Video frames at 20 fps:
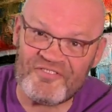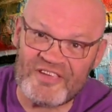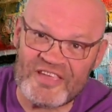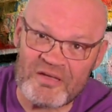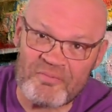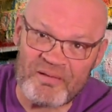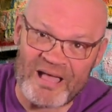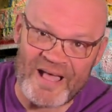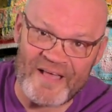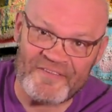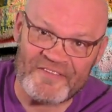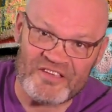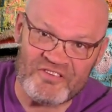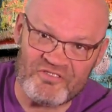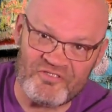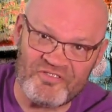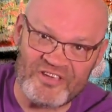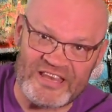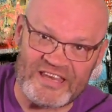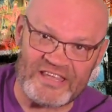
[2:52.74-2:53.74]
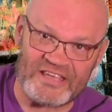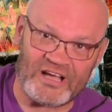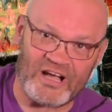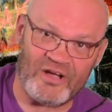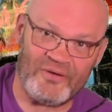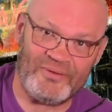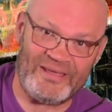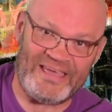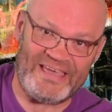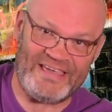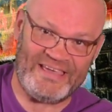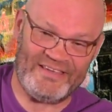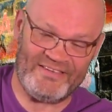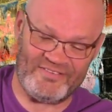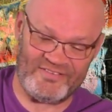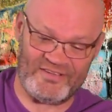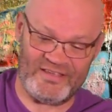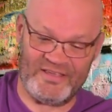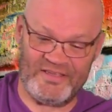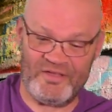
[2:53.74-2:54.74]
thing about this video
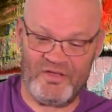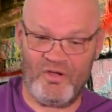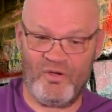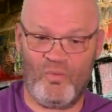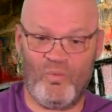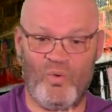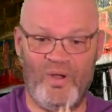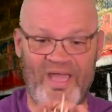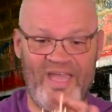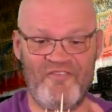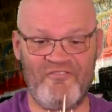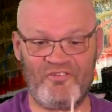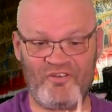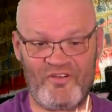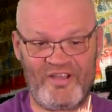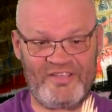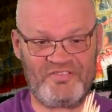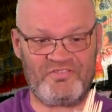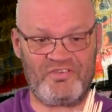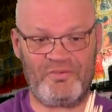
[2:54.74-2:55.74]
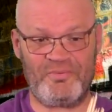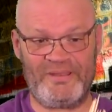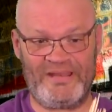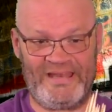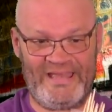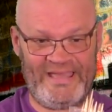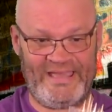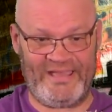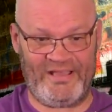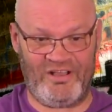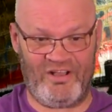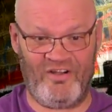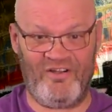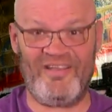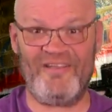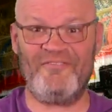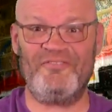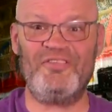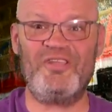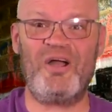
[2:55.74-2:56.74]
is whatever I do in it, I
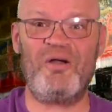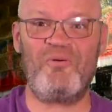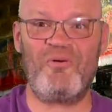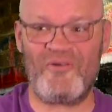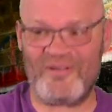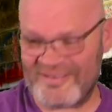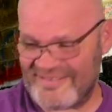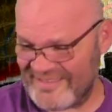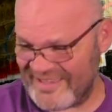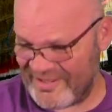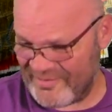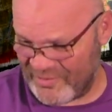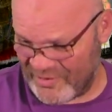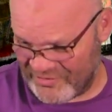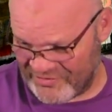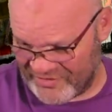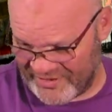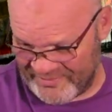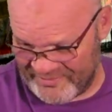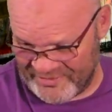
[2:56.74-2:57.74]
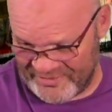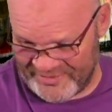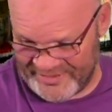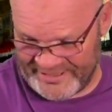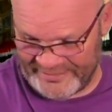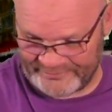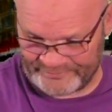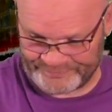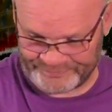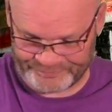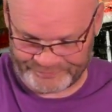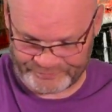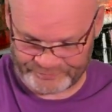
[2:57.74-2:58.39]
have no idea what I'm doing.